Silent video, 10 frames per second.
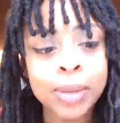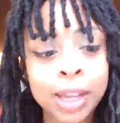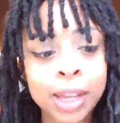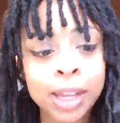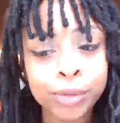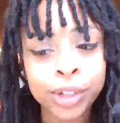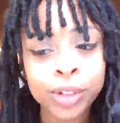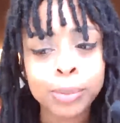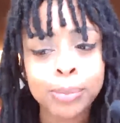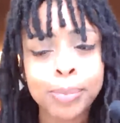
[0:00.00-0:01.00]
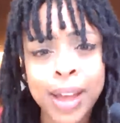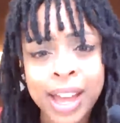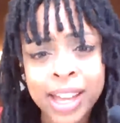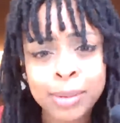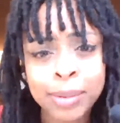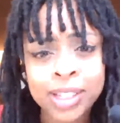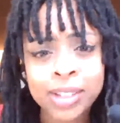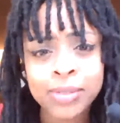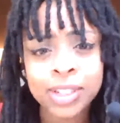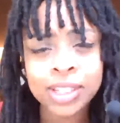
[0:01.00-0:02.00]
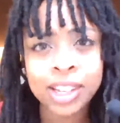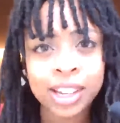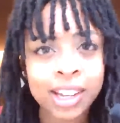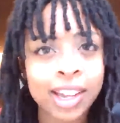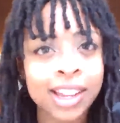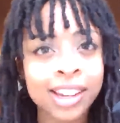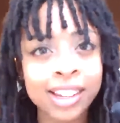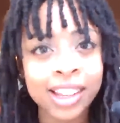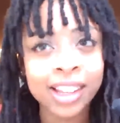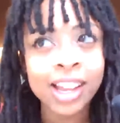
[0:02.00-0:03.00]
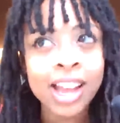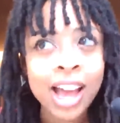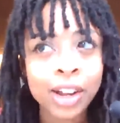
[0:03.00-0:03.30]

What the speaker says: make me feel bad because I'm just like can like